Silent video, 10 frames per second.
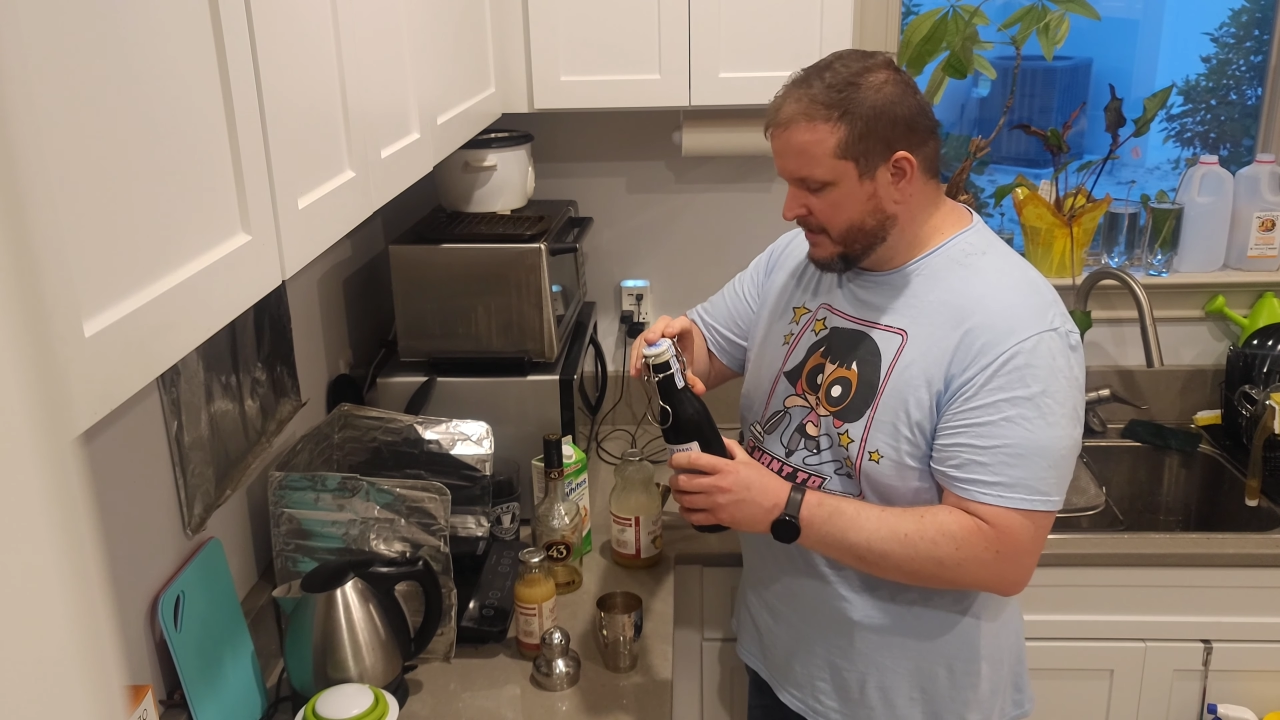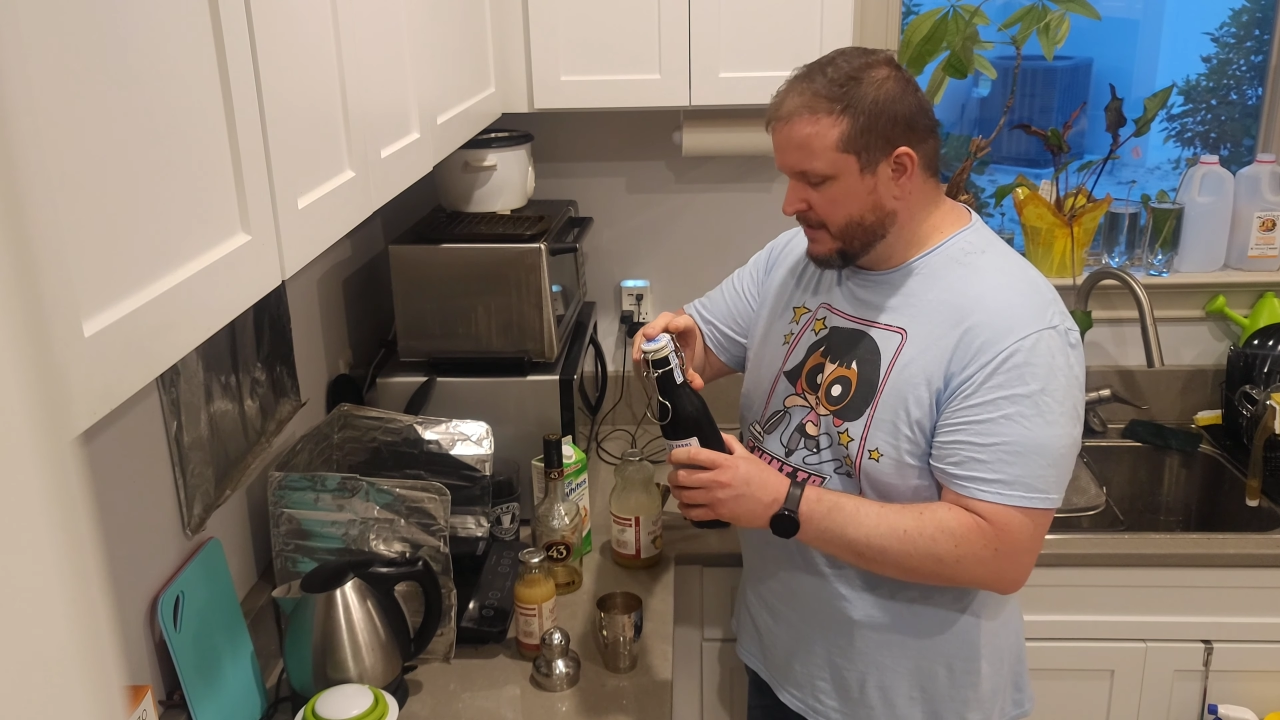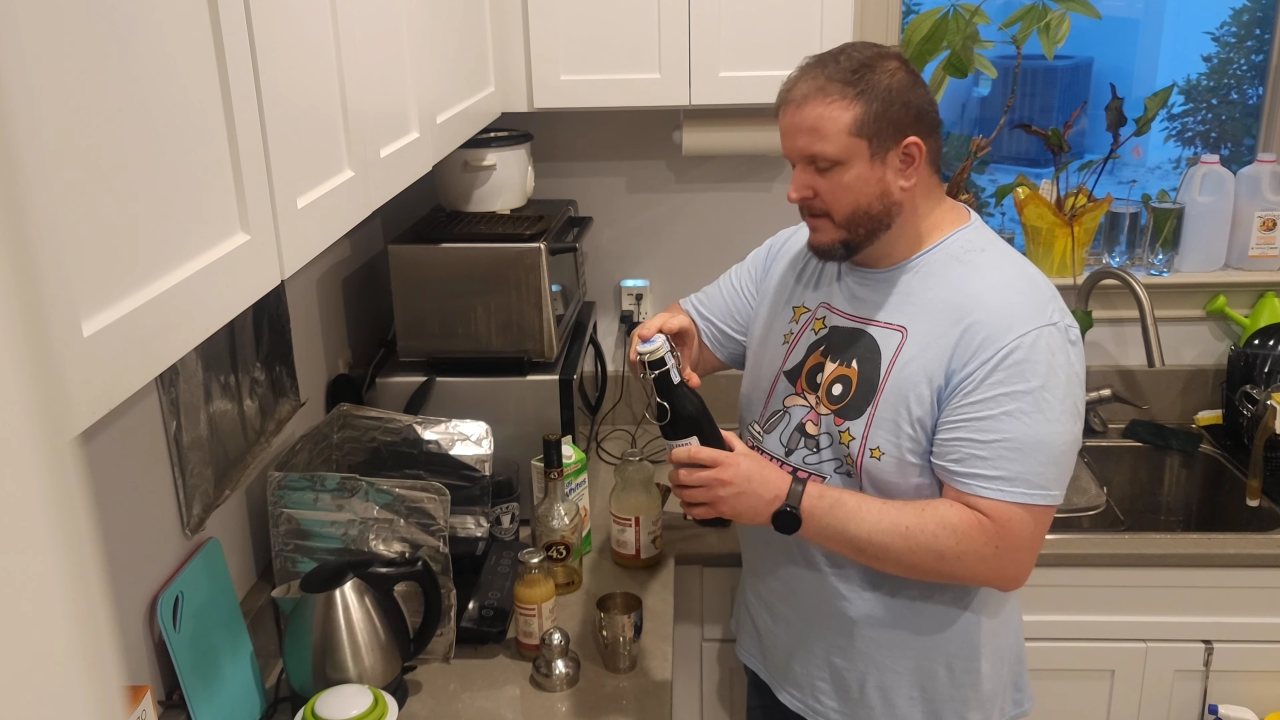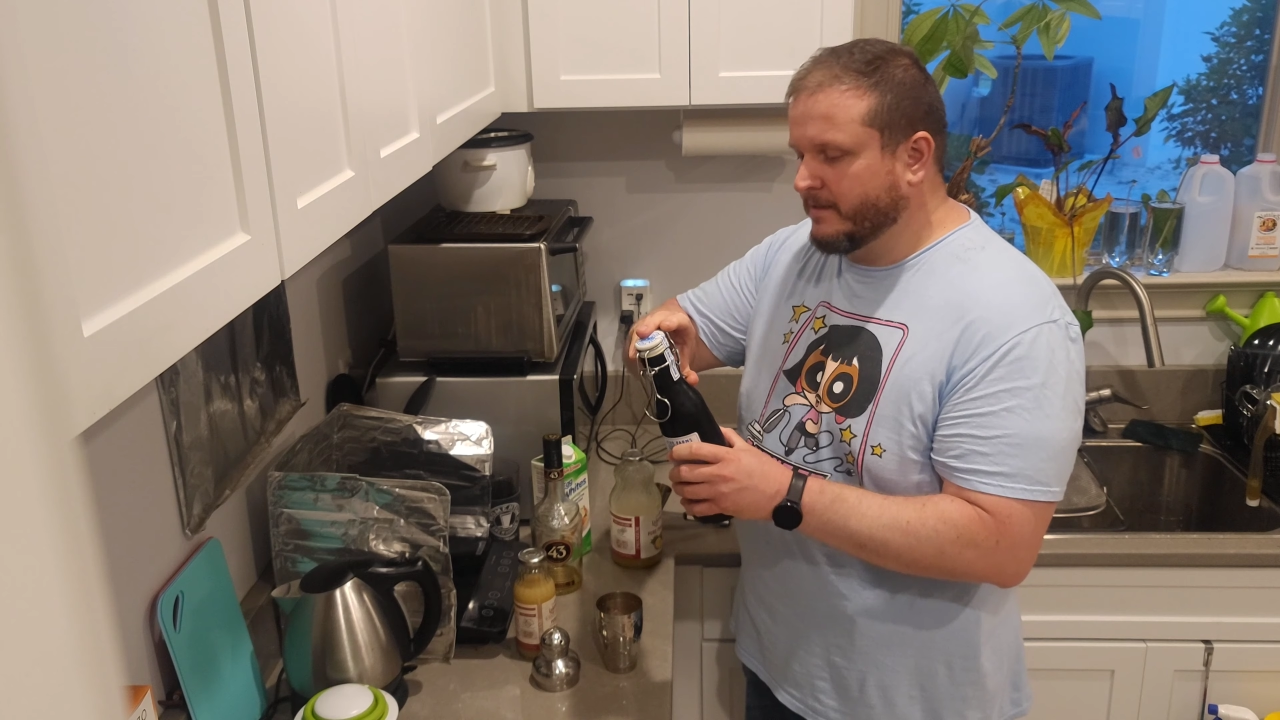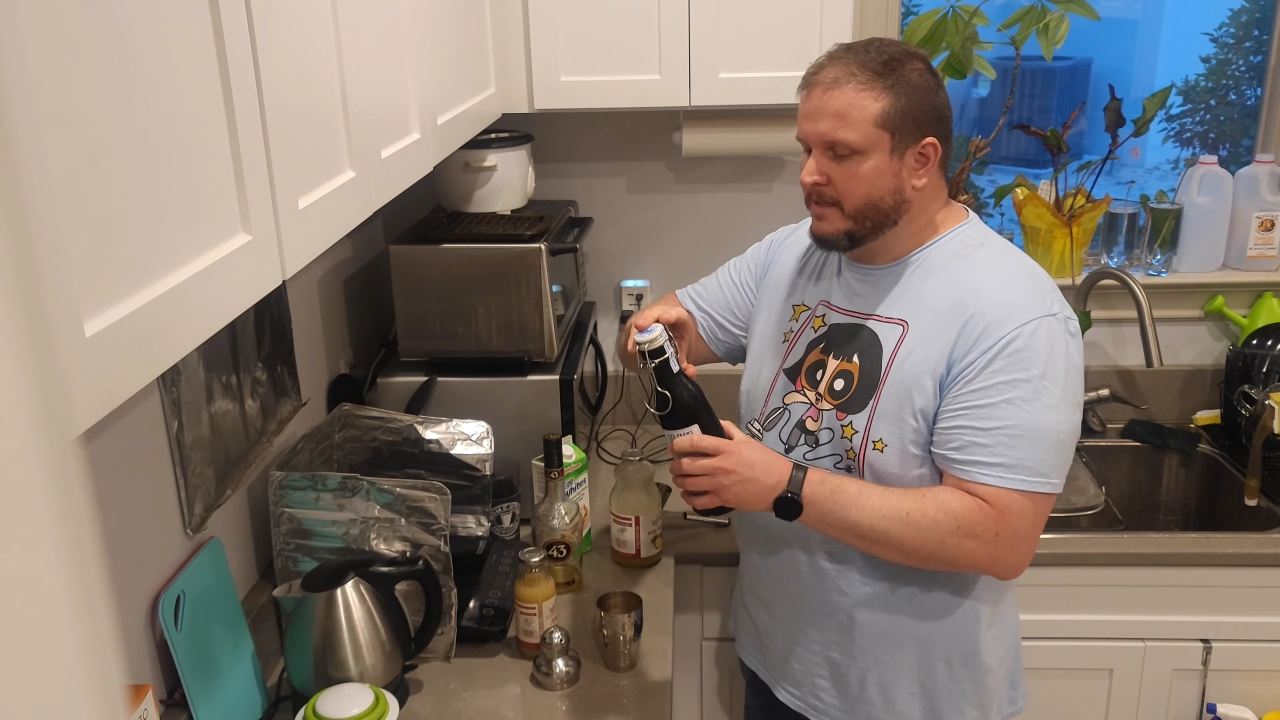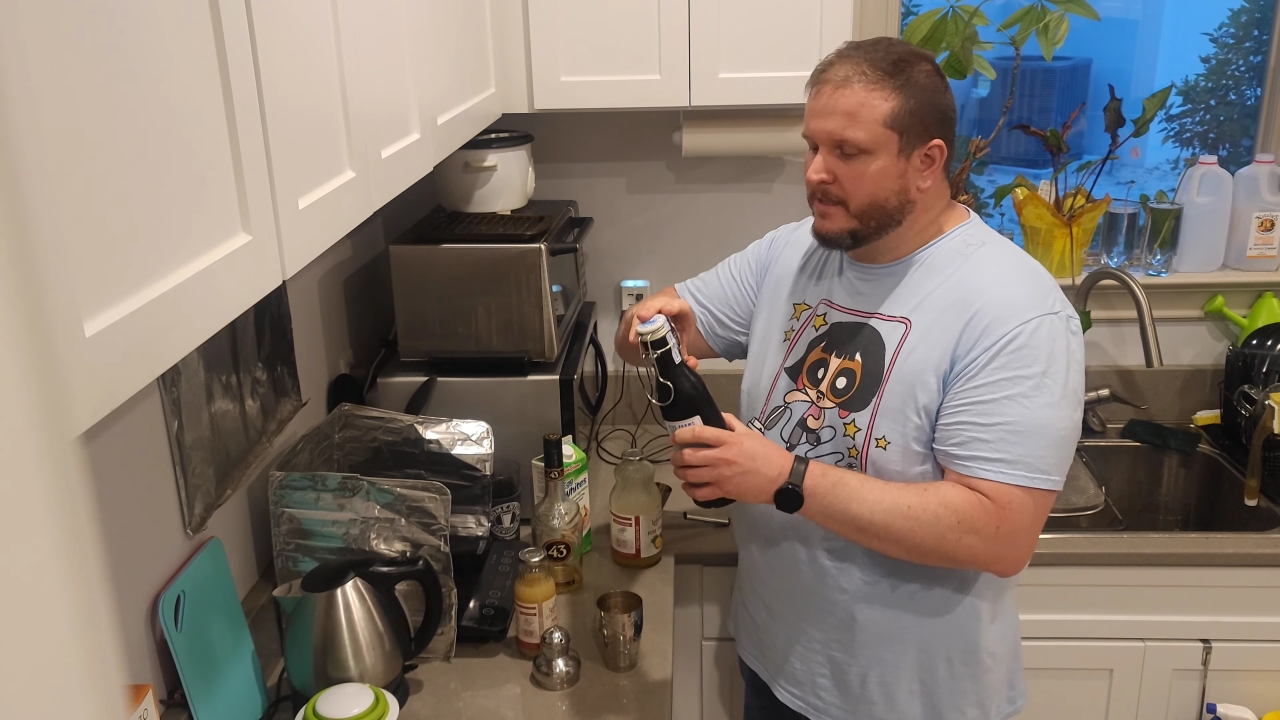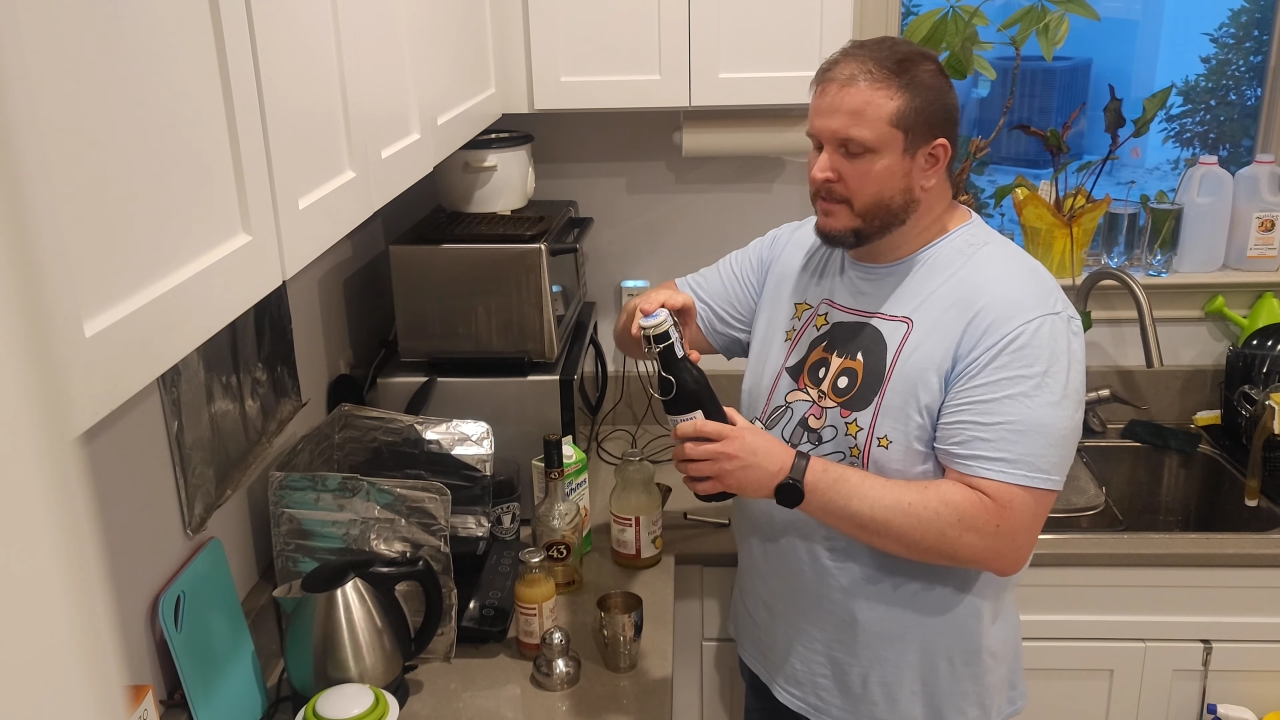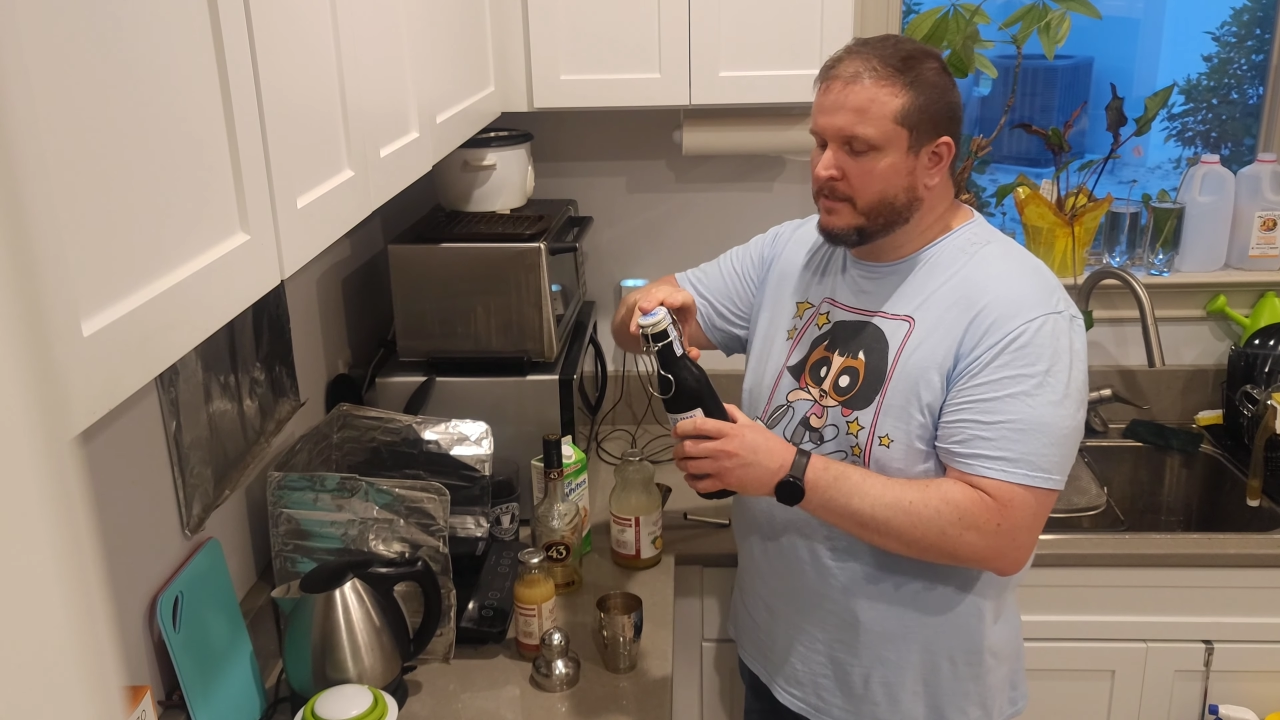necessarily